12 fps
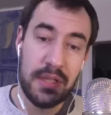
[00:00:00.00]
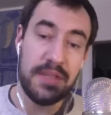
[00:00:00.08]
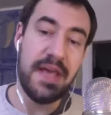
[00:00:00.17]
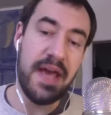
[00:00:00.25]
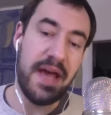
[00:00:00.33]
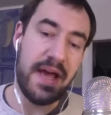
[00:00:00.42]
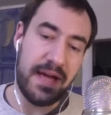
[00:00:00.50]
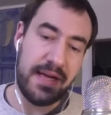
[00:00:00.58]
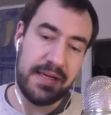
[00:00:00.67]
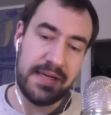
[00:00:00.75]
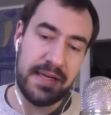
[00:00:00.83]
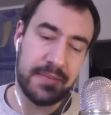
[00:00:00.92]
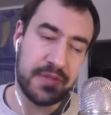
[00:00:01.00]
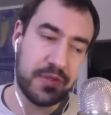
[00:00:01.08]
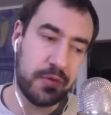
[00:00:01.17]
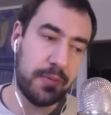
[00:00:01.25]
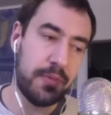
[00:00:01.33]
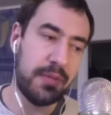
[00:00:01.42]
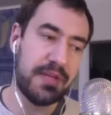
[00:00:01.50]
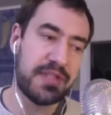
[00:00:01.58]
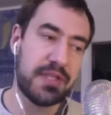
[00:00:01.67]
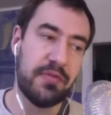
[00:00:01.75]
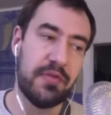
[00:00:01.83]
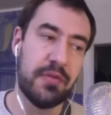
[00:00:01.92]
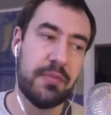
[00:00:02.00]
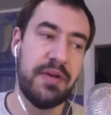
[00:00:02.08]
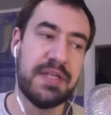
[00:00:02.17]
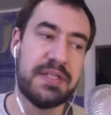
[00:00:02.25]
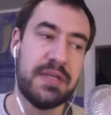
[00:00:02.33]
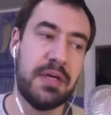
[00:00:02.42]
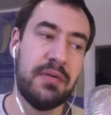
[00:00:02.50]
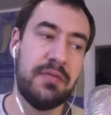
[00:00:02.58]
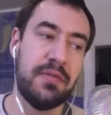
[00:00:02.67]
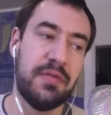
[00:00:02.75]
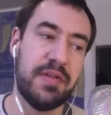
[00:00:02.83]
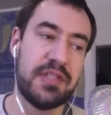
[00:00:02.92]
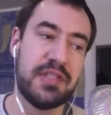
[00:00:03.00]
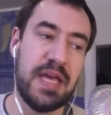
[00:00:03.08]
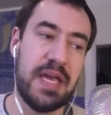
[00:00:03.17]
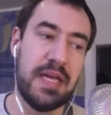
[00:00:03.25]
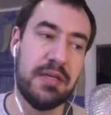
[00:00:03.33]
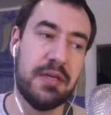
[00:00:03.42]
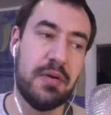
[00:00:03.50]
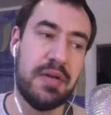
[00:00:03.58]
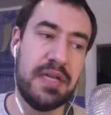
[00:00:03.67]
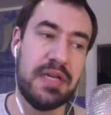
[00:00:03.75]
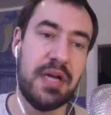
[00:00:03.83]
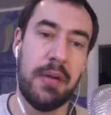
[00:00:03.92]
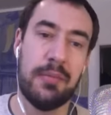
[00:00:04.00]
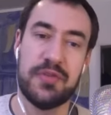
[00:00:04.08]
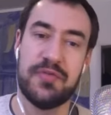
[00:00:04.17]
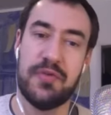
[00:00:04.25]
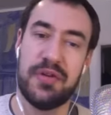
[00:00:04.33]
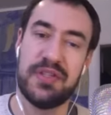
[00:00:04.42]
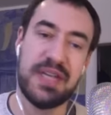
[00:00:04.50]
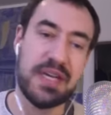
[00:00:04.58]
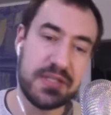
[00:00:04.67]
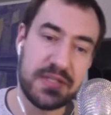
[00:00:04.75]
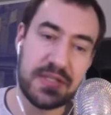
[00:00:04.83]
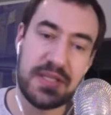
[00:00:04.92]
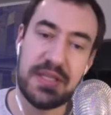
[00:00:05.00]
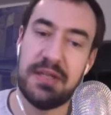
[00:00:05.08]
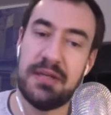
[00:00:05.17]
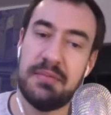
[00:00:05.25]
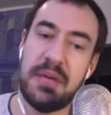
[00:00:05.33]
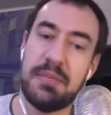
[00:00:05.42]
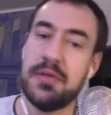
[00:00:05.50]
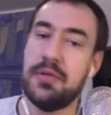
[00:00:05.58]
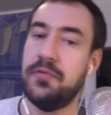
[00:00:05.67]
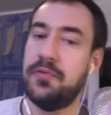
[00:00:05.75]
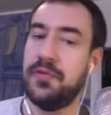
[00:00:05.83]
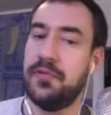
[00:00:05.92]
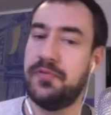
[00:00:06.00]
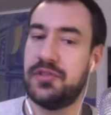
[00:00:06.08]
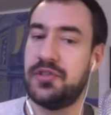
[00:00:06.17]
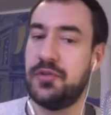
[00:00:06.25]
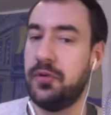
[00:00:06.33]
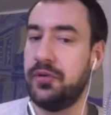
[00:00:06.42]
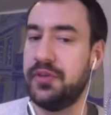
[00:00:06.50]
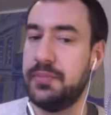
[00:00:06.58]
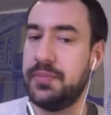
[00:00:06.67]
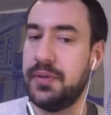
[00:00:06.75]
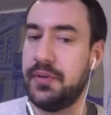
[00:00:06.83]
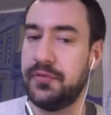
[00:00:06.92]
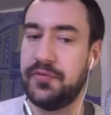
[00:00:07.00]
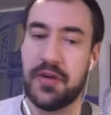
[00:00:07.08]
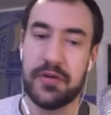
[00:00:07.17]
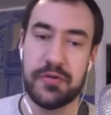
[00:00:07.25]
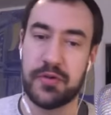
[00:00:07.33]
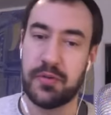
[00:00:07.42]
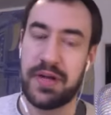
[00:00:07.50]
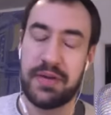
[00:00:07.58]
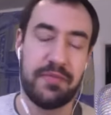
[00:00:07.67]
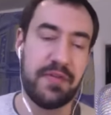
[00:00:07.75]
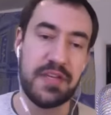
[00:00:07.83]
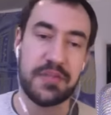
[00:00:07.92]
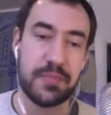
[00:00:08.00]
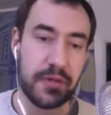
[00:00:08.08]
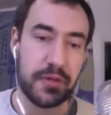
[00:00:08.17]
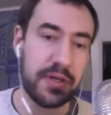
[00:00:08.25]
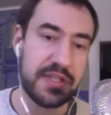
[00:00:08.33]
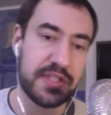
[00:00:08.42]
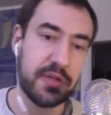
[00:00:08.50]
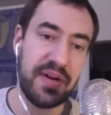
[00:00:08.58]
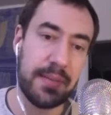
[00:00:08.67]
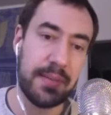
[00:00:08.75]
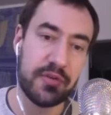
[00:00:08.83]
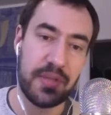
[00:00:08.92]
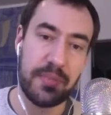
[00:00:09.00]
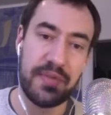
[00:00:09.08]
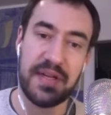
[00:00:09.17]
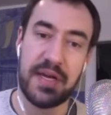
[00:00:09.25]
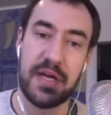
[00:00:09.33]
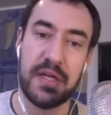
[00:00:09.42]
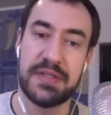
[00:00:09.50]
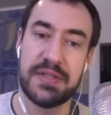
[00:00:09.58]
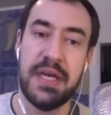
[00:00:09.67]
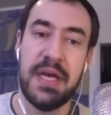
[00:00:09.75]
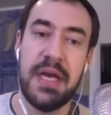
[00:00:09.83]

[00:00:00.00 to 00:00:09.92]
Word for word: Yeah. And I'm just sort of putting myself in the place of, well, let's say, an e-commerce focused agency. Maybe you've historically built funnels around Facebook or Instagram or something else.